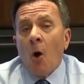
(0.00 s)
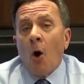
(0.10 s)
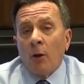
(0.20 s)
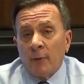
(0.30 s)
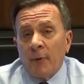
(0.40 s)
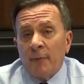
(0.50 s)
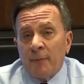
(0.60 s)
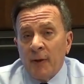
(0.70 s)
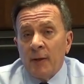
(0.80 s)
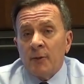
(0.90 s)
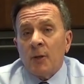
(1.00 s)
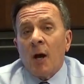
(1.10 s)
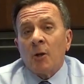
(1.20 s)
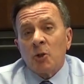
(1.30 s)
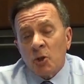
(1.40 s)
All of our fees
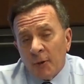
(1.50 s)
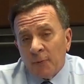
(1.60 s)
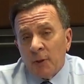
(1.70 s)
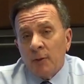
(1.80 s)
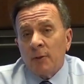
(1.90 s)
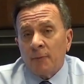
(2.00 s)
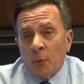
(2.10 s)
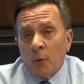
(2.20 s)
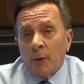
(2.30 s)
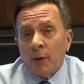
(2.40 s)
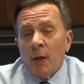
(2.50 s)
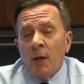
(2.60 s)
are shifted to Ford.